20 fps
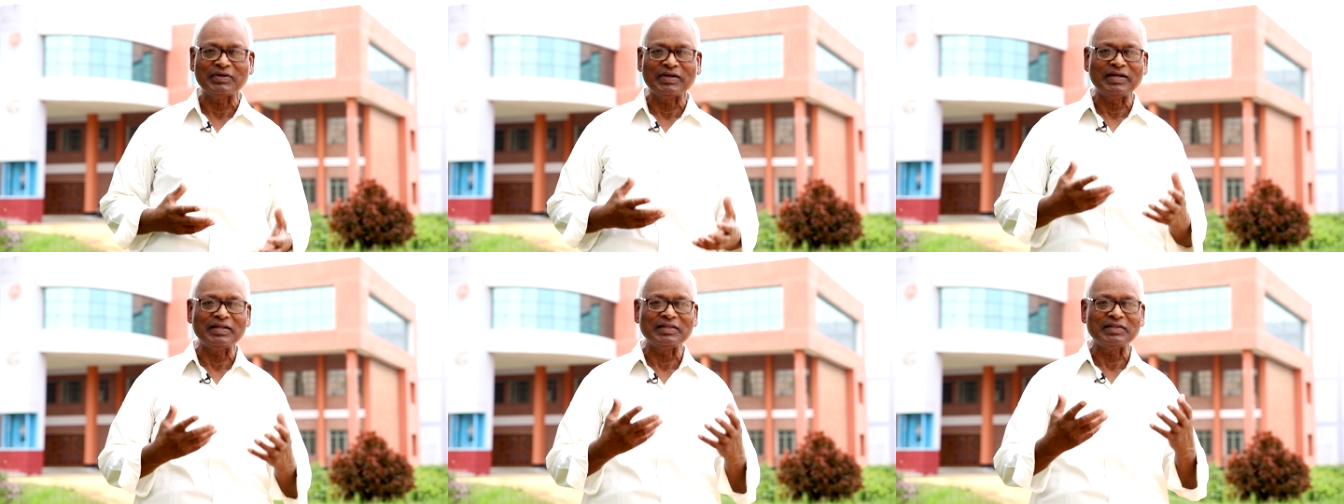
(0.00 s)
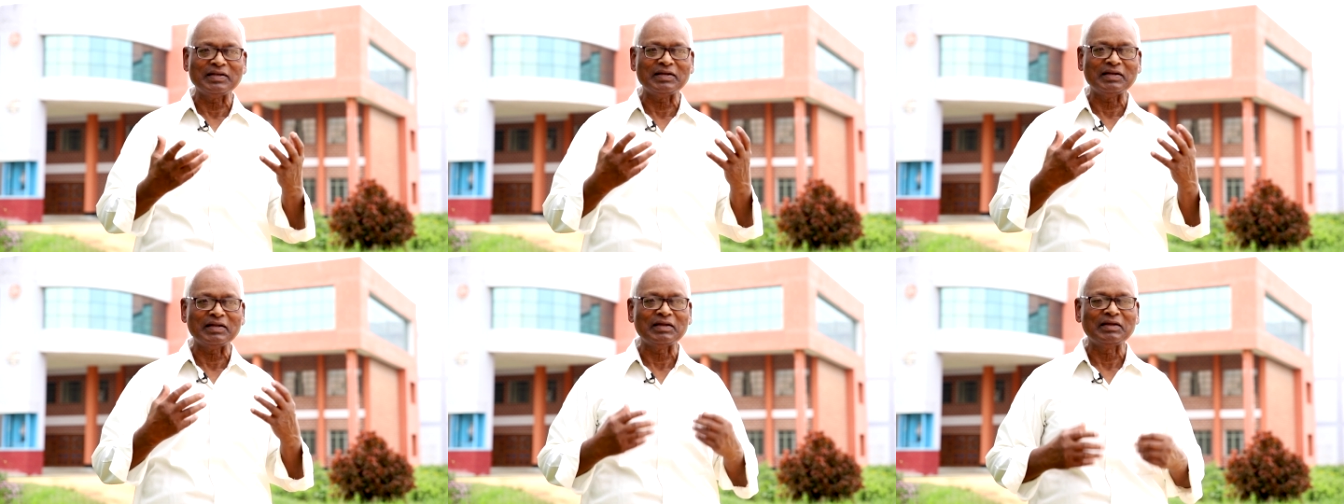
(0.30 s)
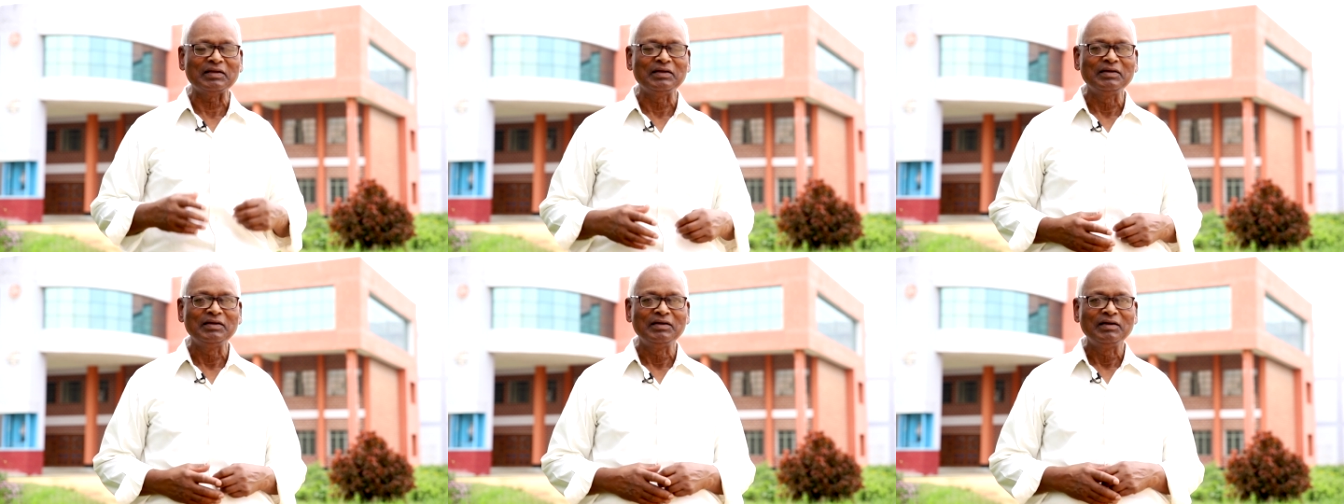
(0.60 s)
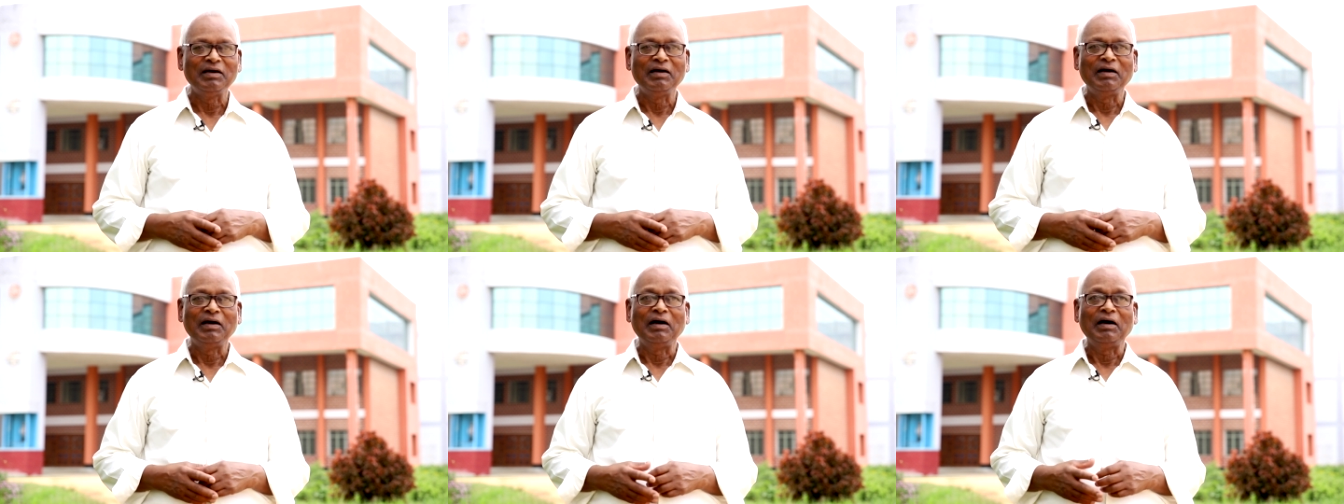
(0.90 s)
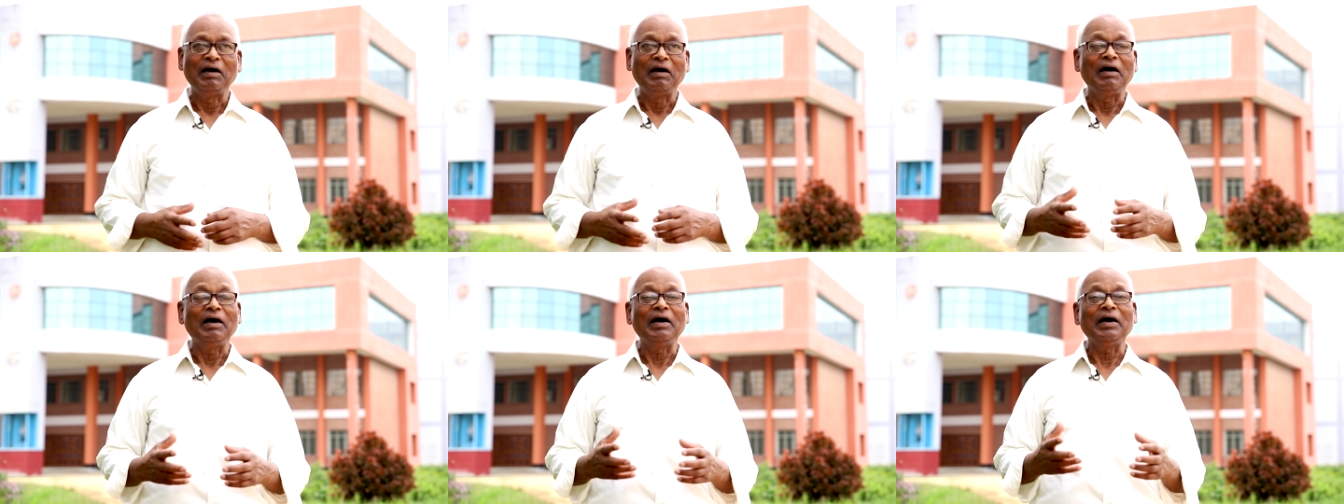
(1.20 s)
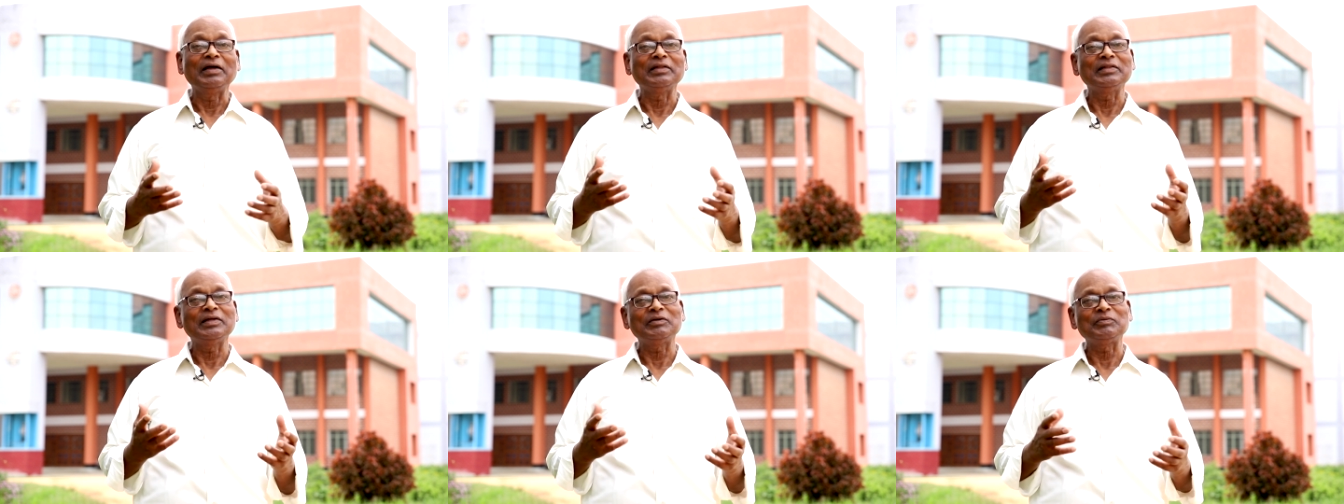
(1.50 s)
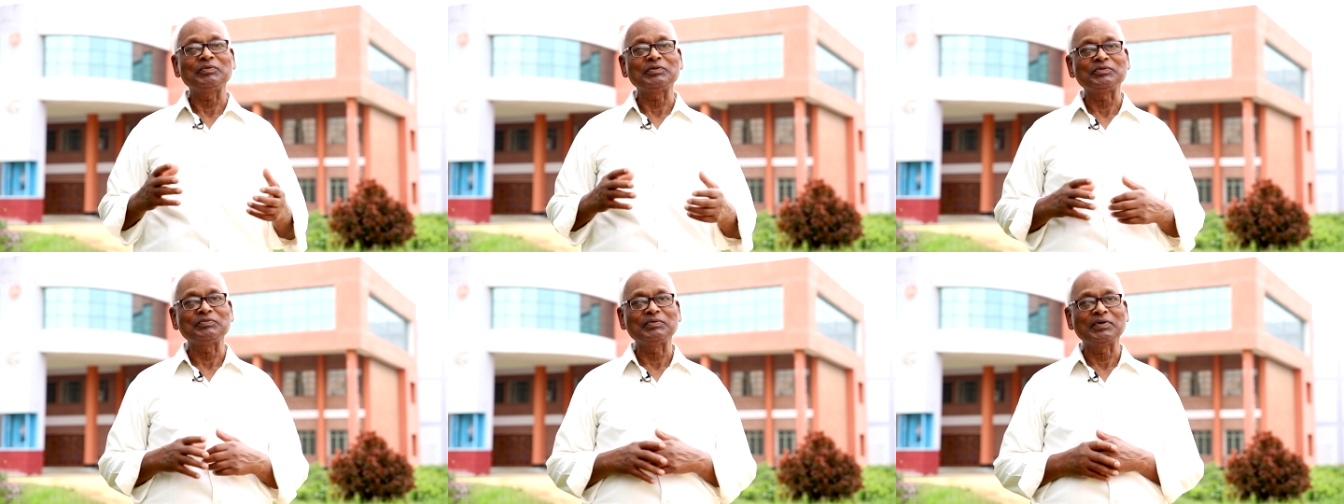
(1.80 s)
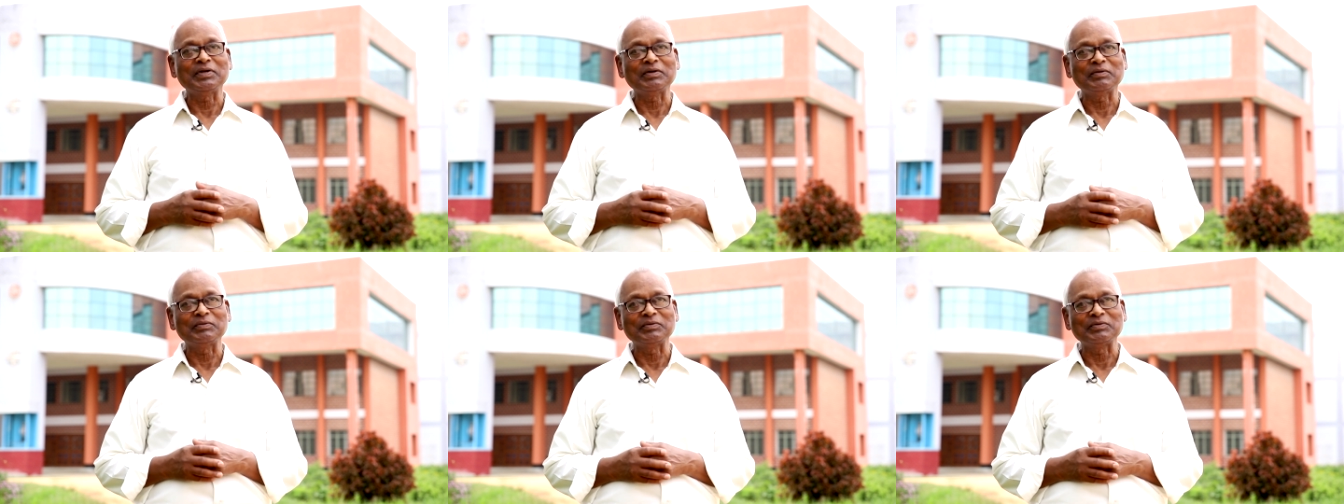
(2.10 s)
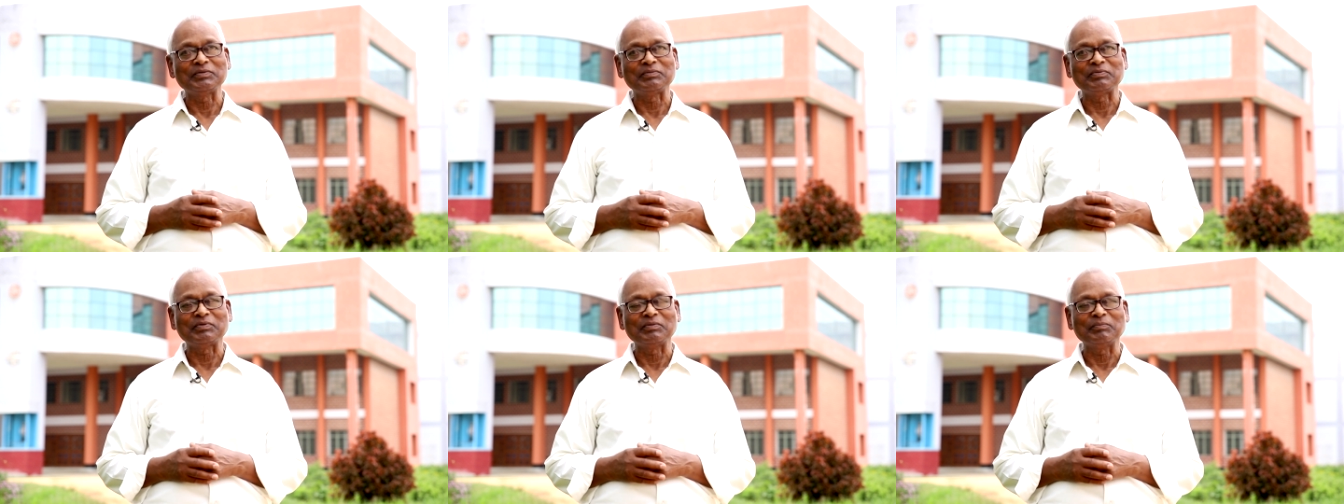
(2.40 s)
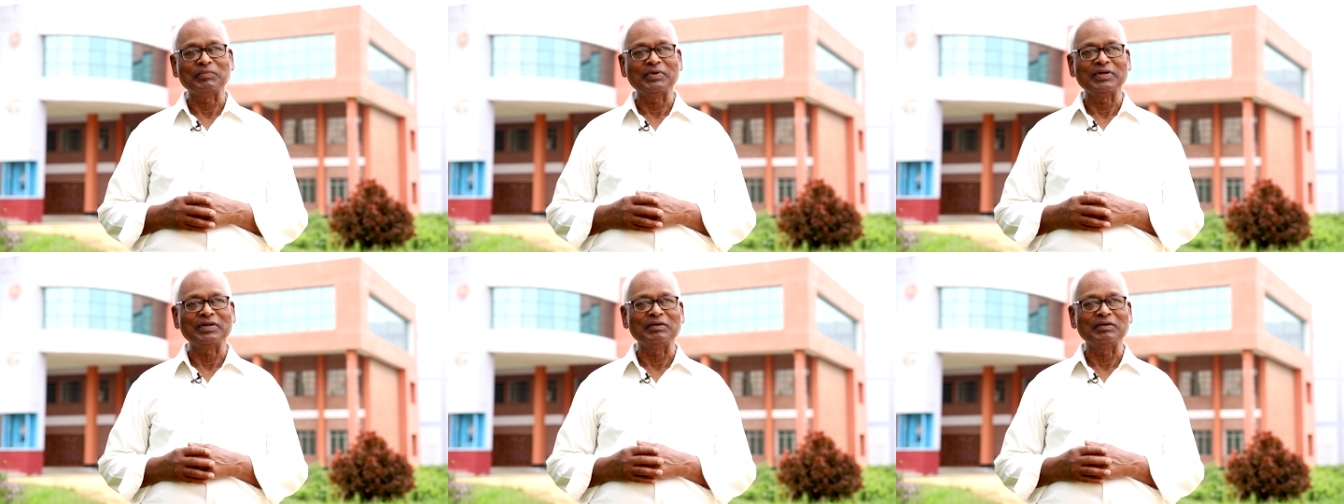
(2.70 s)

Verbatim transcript: And, then I, and that was very good for me.